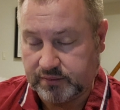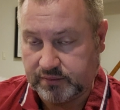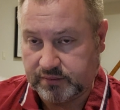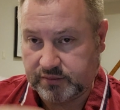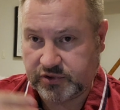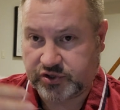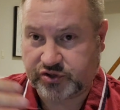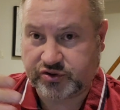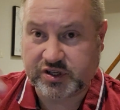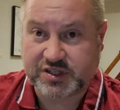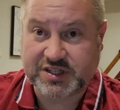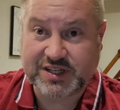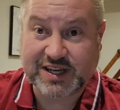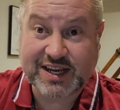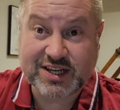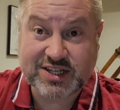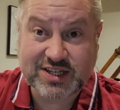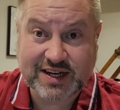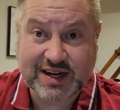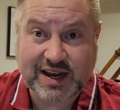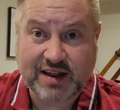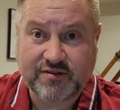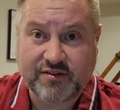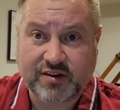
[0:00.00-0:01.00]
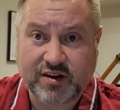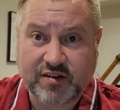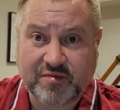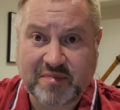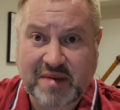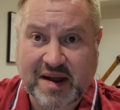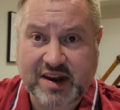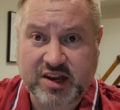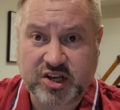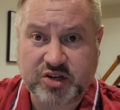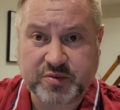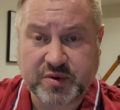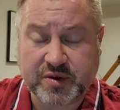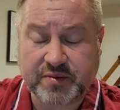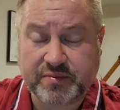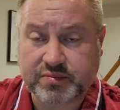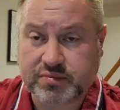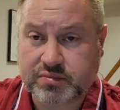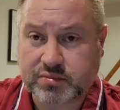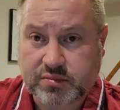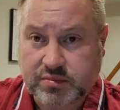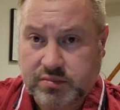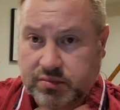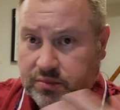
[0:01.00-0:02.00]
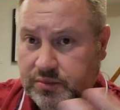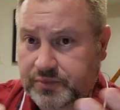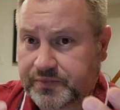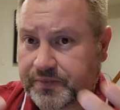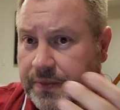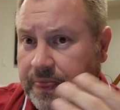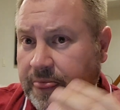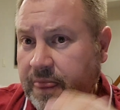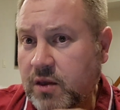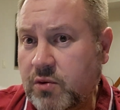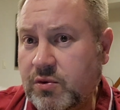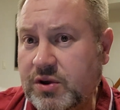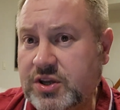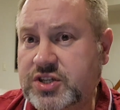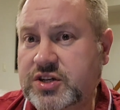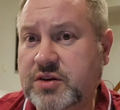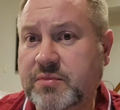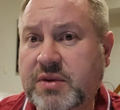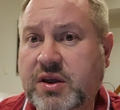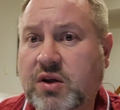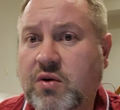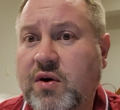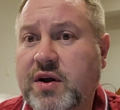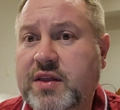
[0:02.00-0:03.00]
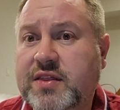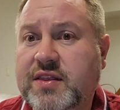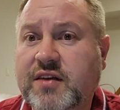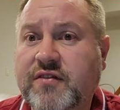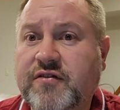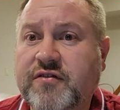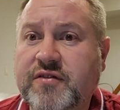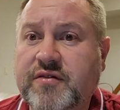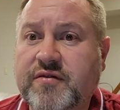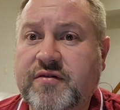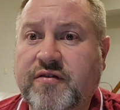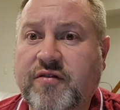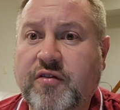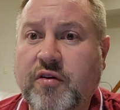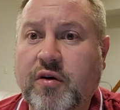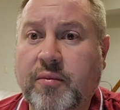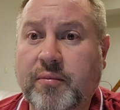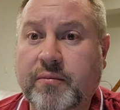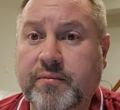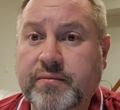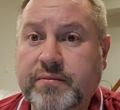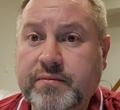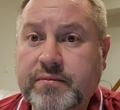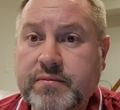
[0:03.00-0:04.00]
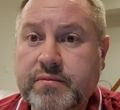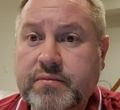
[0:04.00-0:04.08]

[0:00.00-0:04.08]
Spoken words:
strategic level of management, which can be quite different from